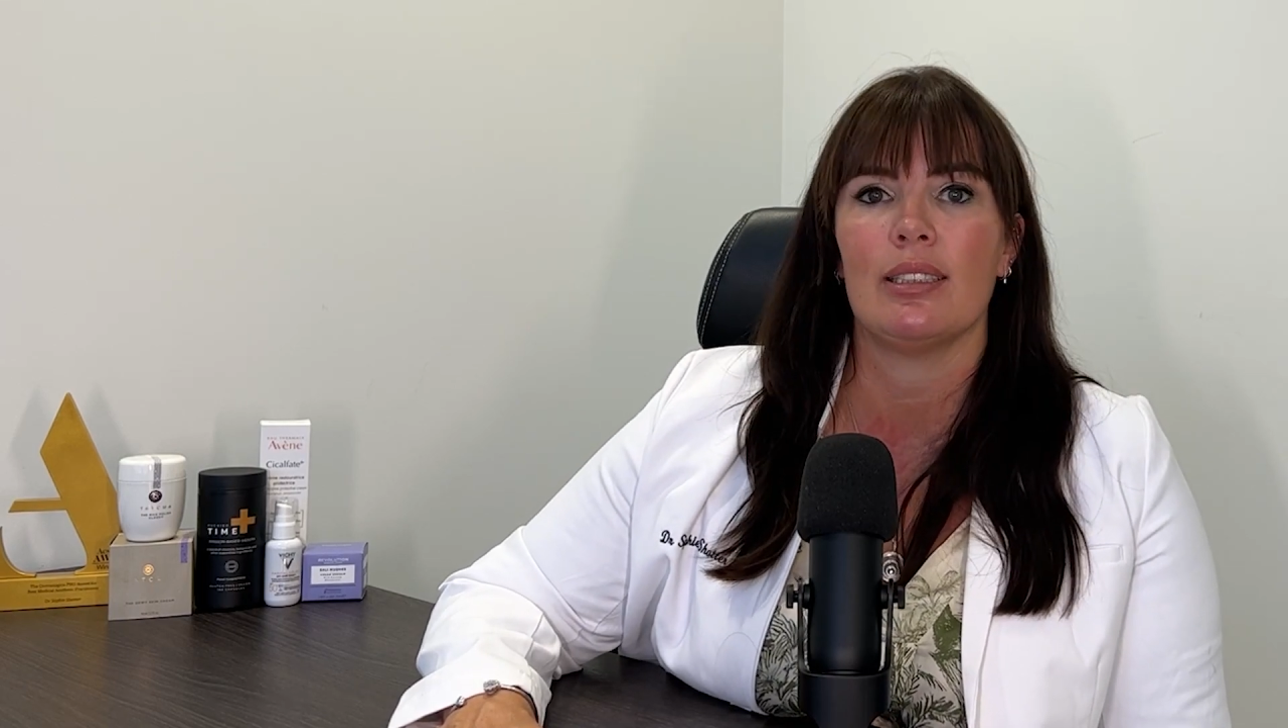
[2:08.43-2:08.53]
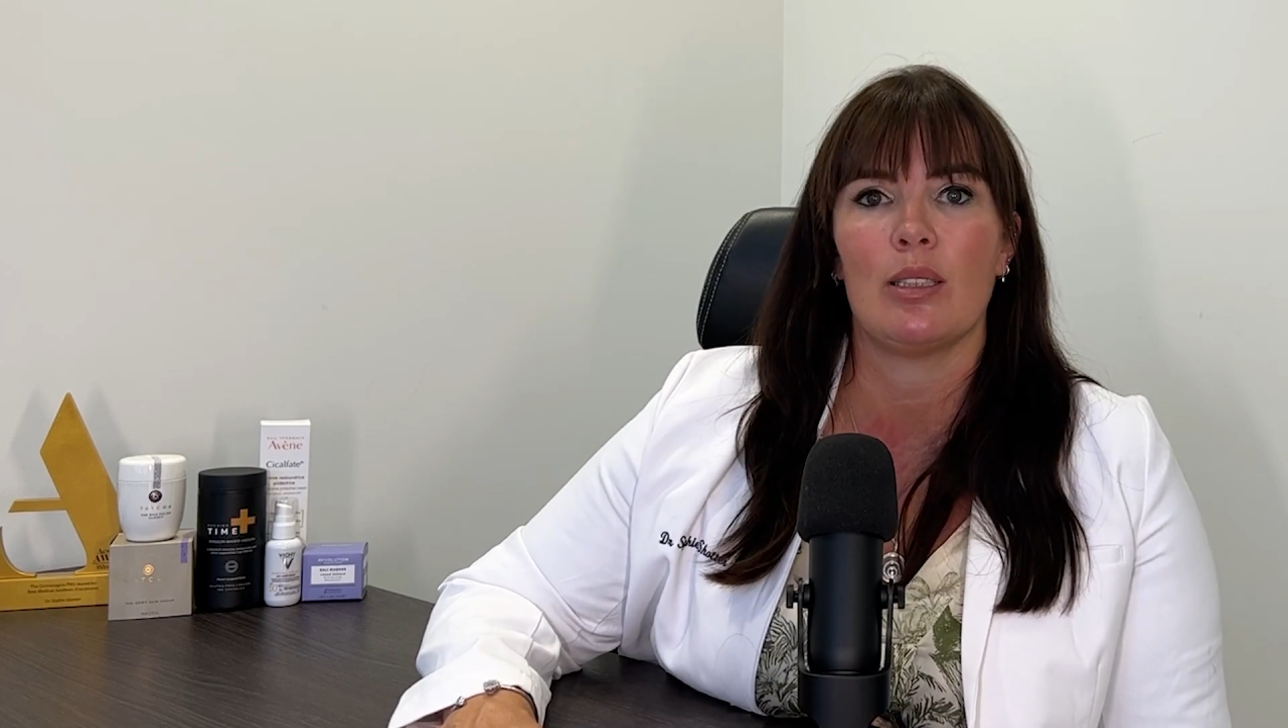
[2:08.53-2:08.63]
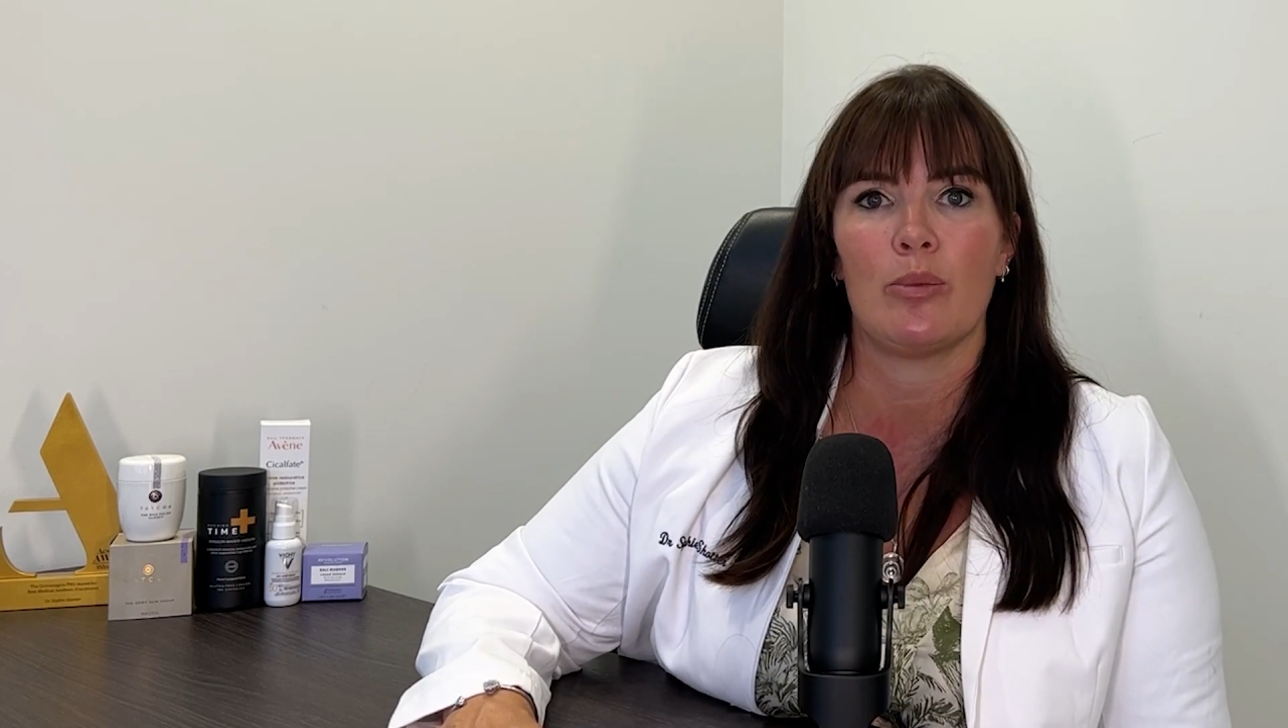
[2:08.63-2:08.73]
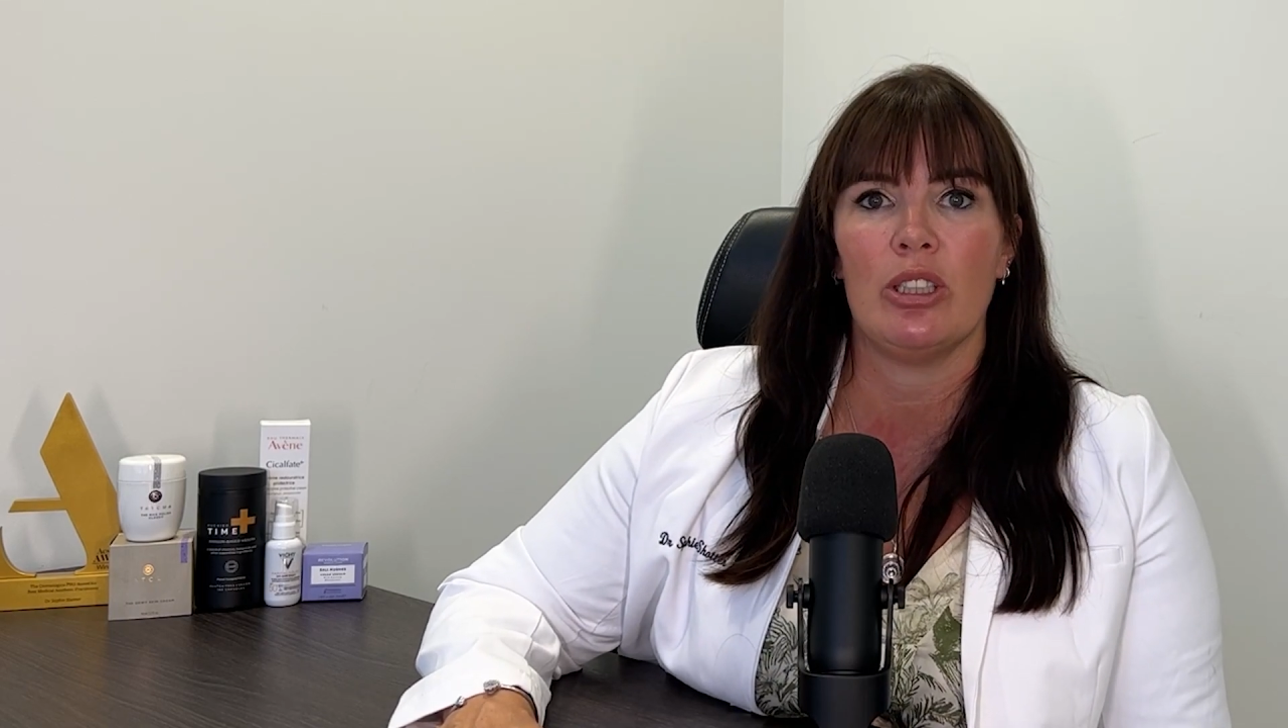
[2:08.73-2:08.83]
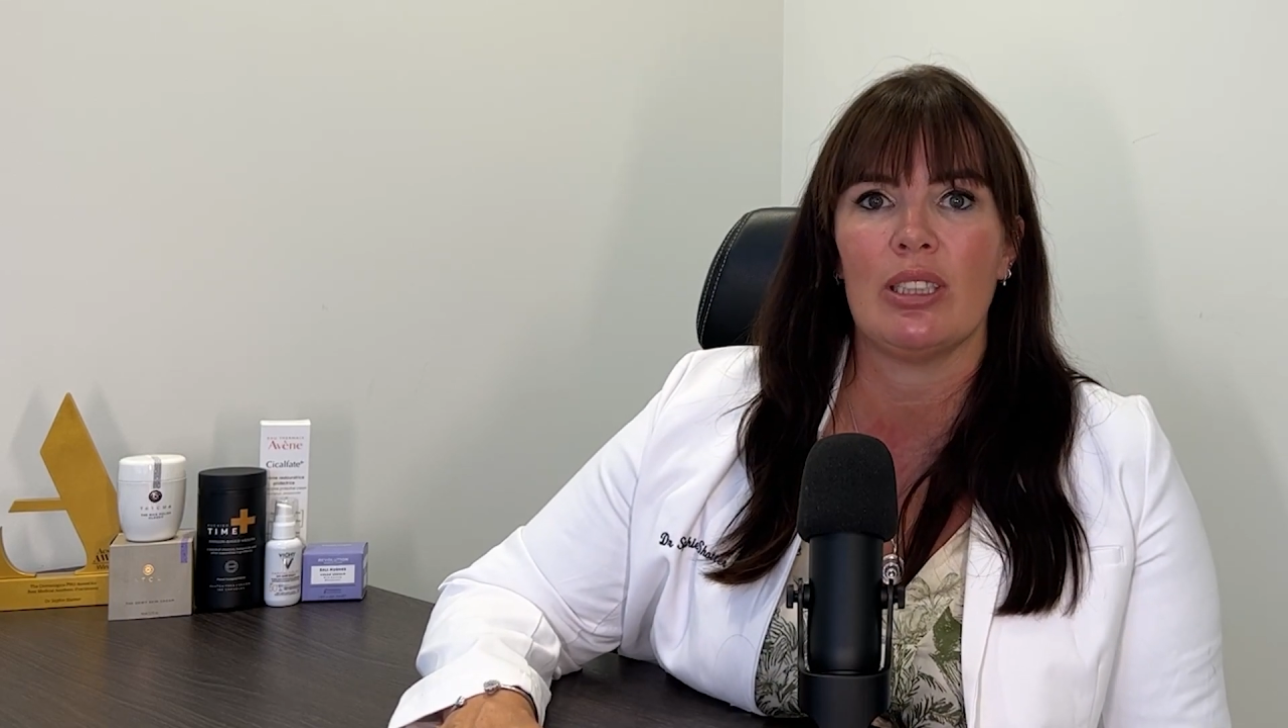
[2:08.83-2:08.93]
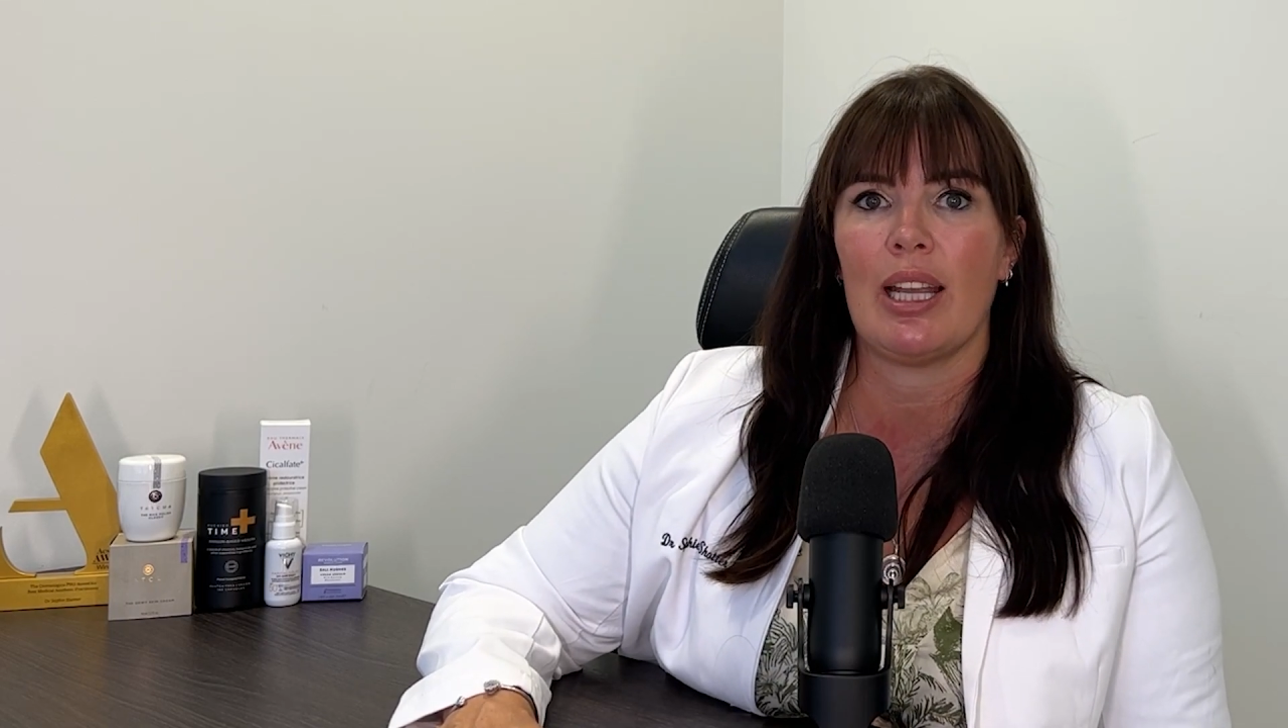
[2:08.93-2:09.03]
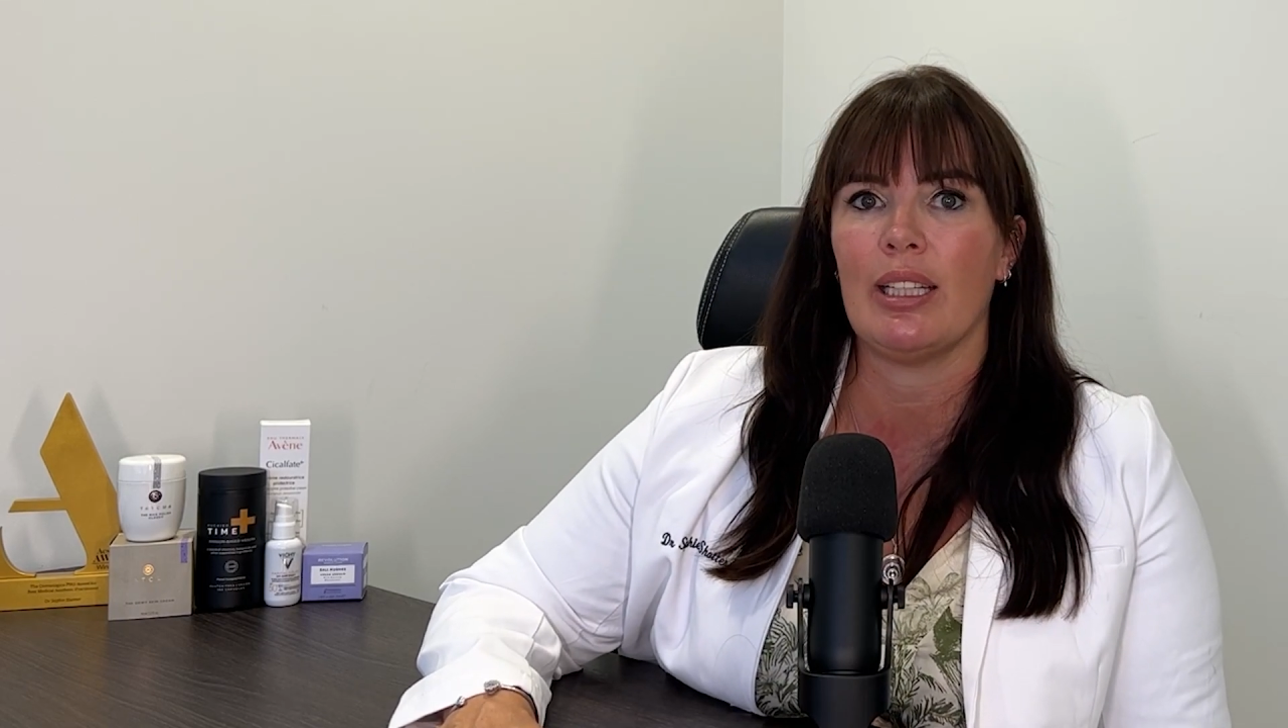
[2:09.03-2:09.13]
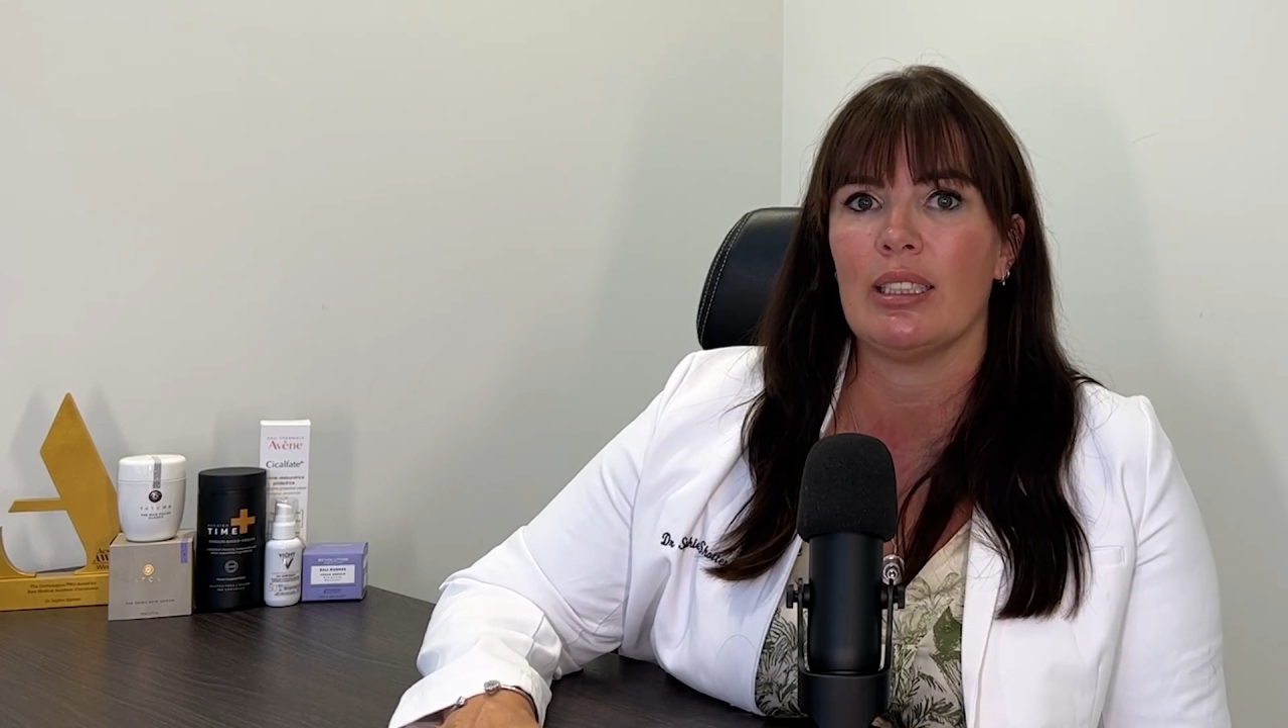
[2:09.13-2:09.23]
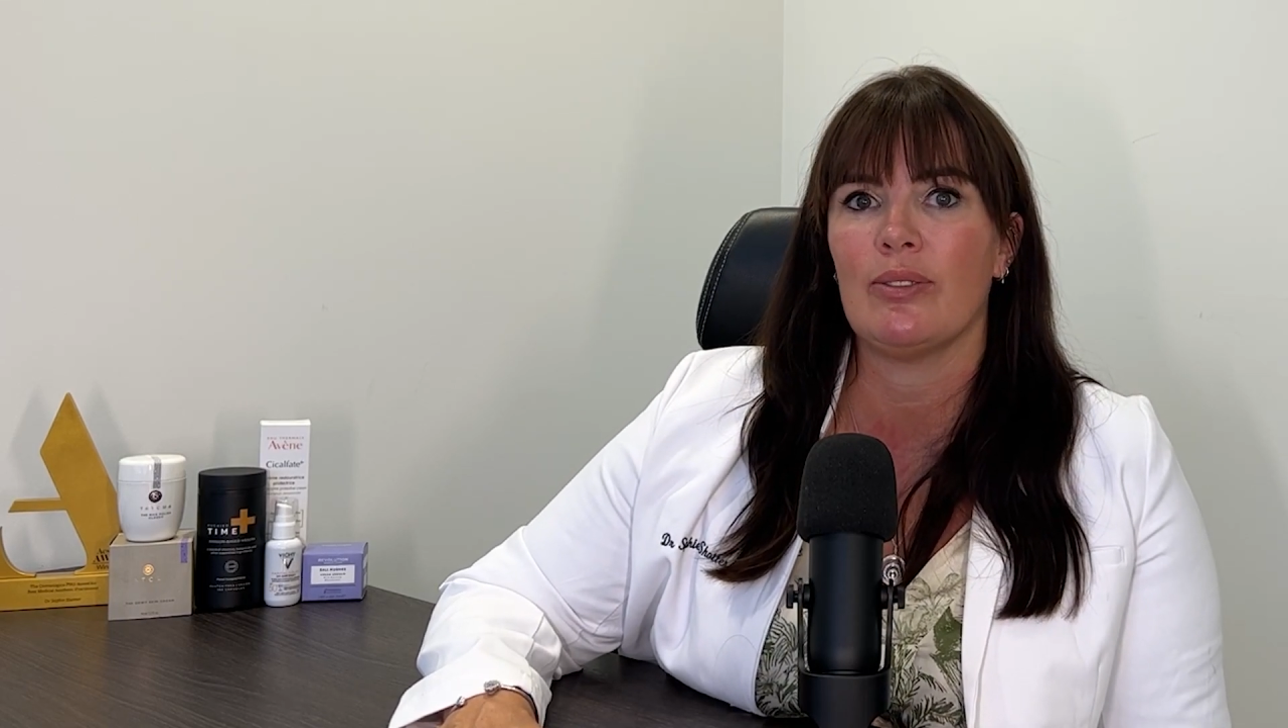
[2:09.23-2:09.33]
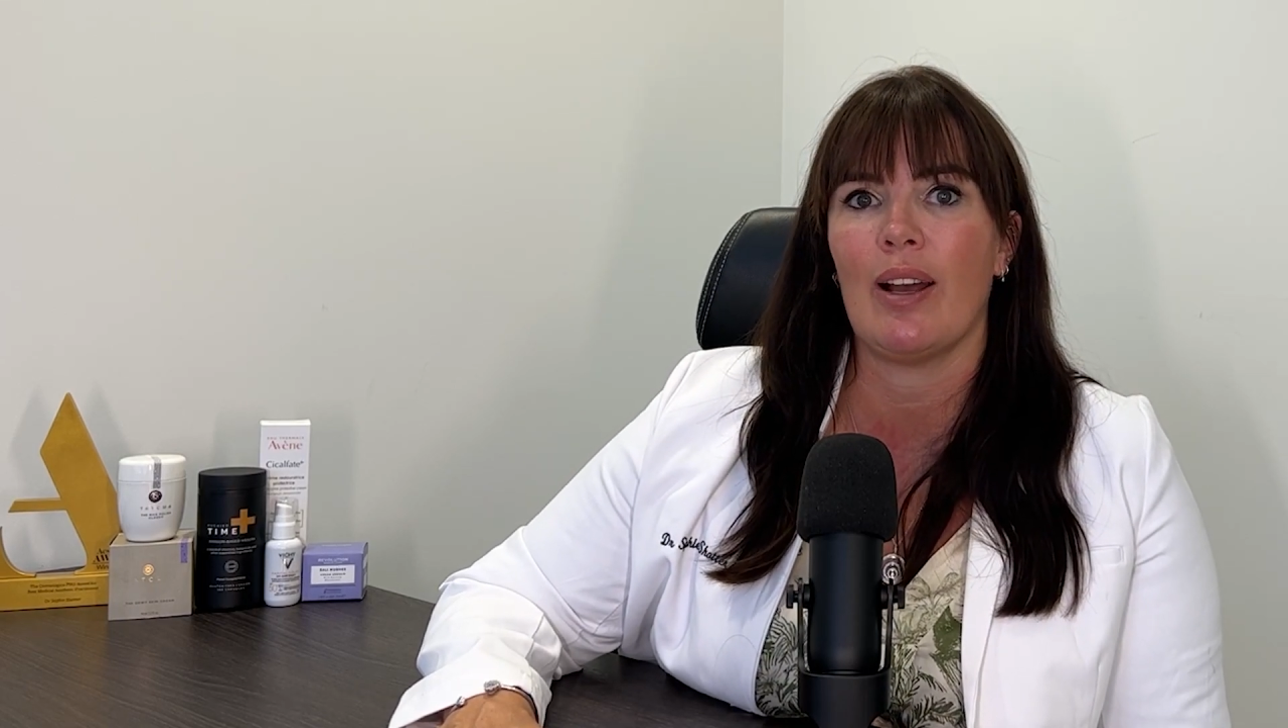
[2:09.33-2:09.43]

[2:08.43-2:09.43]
subcutaneous